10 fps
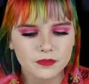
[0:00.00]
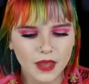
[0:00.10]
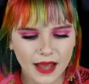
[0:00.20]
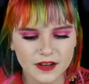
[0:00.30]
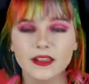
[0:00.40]

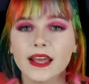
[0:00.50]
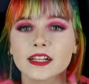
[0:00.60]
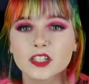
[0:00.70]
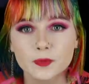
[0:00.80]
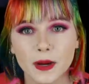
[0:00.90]
and they
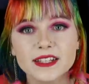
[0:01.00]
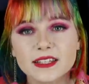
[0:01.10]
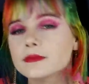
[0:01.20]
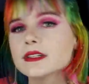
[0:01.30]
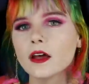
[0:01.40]
express
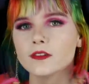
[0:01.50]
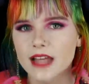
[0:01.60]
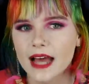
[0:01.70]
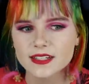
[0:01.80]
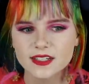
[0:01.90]
themselves
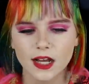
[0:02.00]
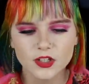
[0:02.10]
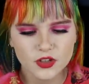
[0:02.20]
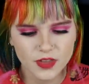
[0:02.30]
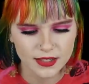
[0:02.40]
as such,
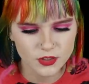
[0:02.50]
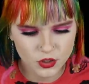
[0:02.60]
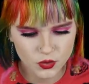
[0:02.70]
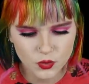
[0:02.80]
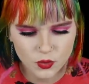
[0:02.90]
they
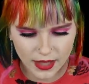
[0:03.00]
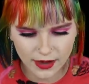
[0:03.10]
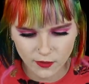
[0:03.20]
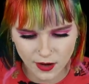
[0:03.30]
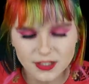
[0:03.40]
do get
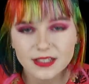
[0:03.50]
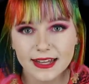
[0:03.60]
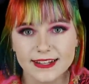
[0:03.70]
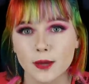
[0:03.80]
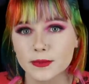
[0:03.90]
granted
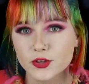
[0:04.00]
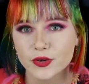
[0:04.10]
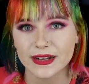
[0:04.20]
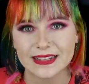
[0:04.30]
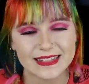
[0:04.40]
less opportunities.